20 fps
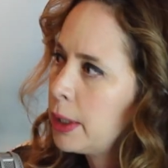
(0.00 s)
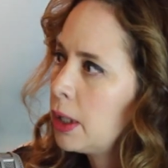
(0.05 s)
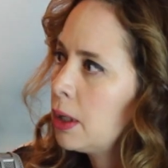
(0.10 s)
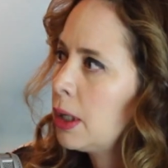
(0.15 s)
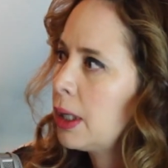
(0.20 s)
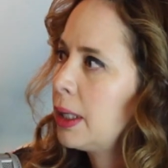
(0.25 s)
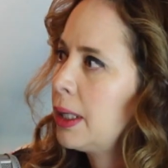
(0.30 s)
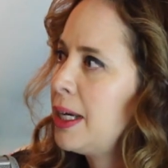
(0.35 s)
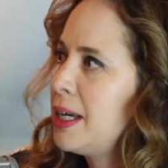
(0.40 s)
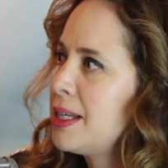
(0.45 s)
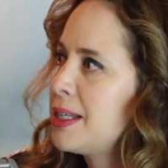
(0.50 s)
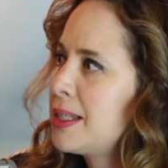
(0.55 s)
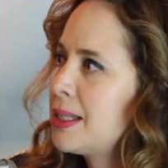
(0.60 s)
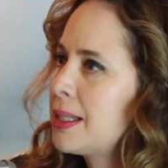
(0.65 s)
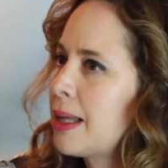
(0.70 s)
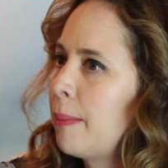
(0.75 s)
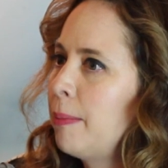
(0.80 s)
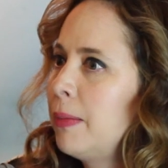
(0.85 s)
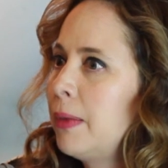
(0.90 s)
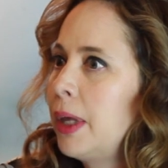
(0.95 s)
but not least,
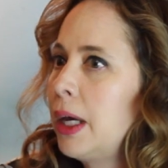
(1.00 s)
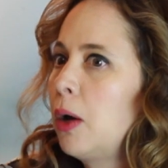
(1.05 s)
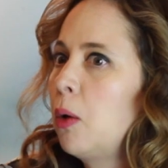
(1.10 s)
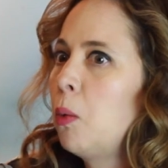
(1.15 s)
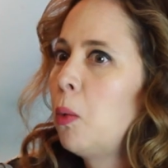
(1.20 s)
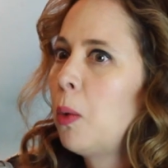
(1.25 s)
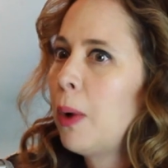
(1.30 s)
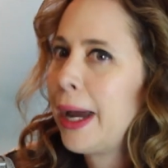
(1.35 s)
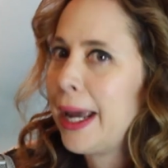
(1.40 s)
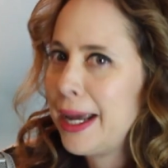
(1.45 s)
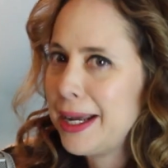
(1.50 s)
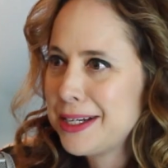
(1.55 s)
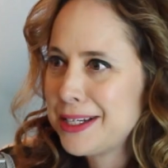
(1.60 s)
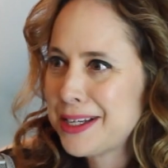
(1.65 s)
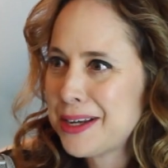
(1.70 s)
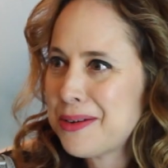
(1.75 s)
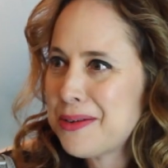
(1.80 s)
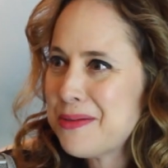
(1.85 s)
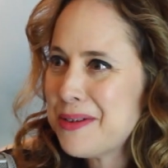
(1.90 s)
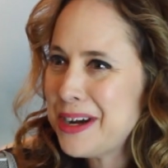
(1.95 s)
something
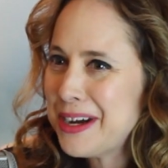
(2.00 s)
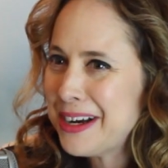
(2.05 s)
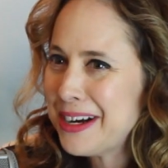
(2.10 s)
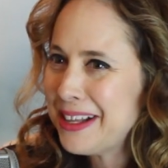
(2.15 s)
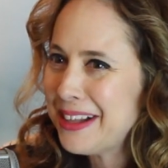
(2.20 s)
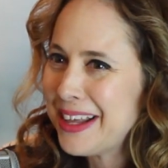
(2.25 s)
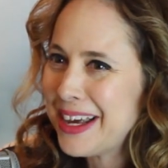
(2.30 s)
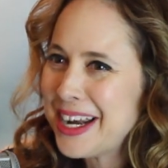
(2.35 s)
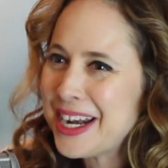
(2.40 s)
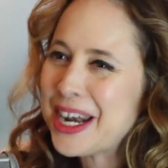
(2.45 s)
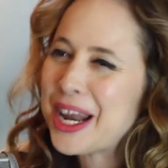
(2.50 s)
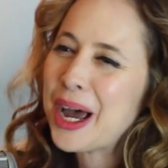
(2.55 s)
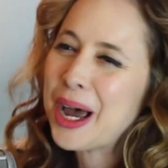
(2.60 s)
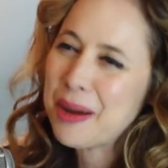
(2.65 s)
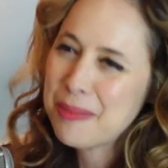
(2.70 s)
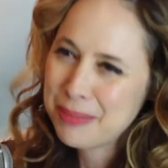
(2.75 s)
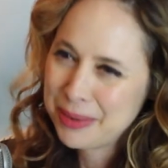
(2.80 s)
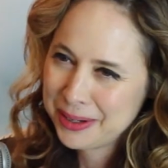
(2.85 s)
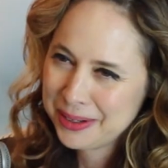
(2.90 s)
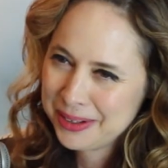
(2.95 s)
white. We got to lighten
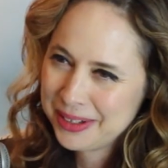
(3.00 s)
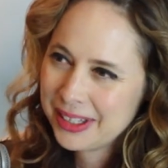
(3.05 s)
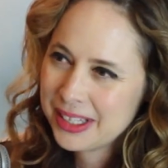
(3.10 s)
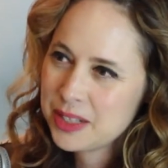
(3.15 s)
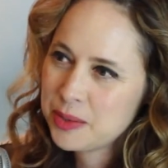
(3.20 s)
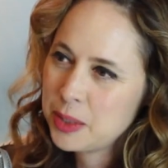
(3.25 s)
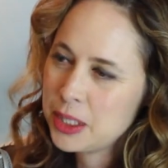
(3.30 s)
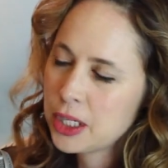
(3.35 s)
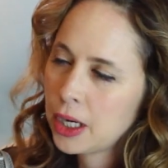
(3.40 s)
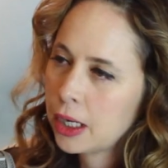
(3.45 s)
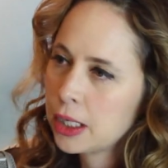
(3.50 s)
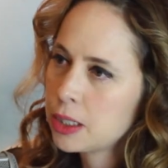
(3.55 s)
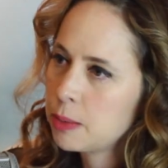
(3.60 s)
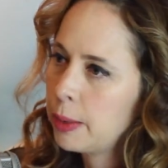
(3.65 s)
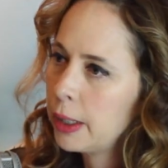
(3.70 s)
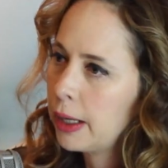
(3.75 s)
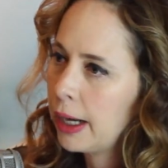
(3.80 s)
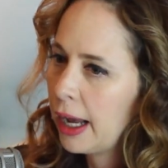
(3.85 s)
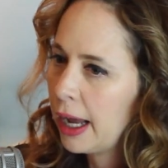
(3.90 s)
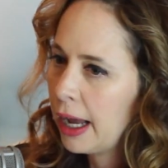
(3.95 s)
up as we talked about,